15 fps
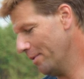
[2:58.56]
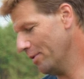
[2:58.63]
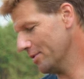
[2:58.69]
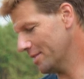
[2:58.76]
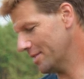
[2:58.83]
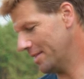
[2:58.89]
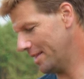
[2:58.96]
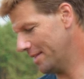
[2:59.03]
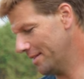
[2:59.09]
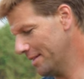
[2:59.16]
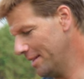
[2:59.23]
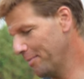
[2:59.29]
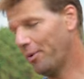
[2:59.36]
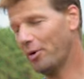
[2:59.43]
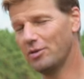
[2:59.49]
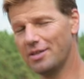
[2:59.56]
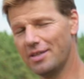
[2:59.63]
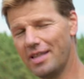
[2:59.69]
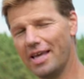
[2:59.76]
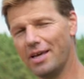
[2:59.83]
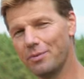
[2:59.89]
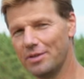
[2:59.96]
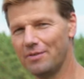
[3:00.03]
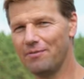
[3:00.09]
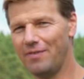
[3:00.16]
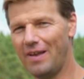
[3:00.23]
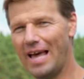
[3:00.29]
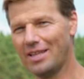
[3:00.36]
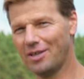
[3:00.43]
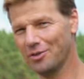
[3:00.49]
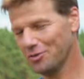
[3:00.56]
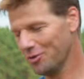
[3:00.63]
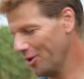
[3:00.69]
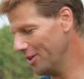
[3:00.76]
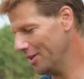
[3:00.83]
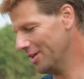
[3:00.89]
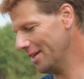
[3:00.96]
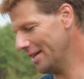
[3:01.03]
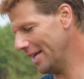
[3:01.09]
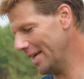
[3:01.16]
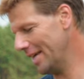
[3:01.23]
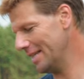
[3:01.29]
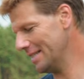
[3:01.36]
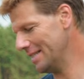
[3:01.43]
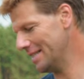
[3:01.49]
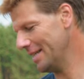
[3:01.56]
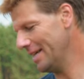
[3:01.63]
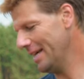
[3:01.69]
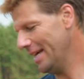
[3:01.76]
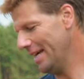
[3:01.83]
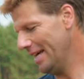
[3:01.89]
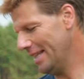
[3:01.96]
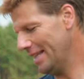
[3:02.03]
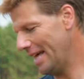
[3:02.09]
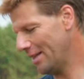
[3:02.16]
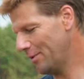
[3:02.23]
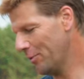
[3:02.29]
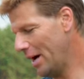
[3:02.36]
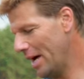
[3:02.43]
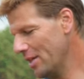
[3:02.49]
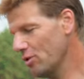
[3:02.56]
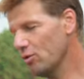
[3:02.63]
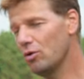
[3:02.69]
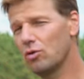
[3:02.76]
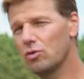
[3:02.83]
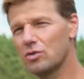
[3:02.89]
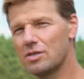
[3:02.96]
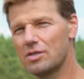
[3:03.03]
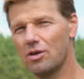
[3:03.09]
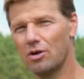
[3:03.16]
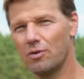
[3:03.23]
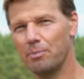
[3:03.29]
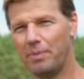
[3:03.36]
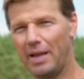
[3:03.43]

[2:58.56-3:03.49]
most important thing with flight controller is that when you lose your